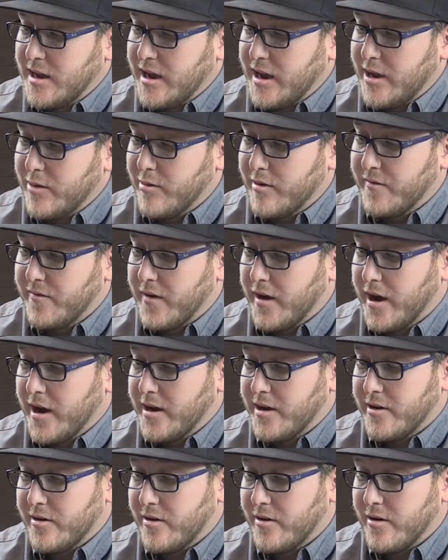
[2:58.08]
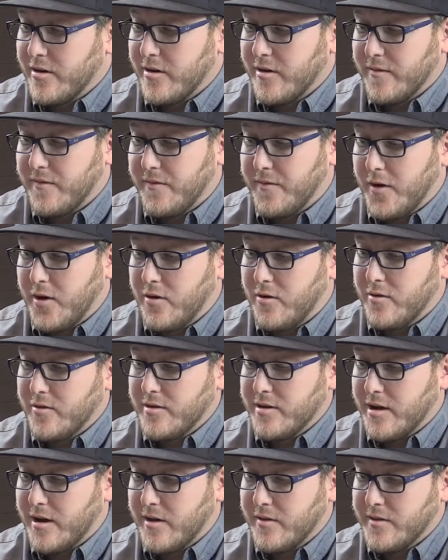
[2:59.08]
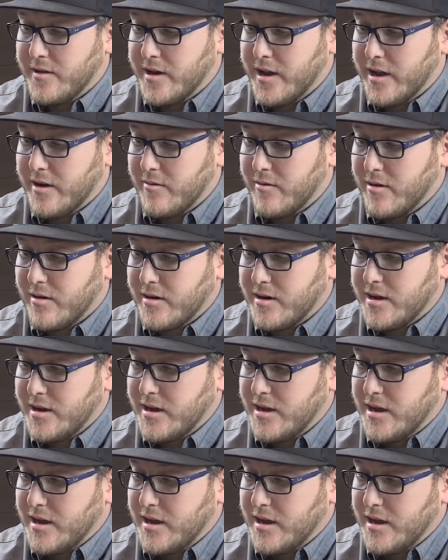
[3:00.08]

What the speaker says: and we find her phone on the network,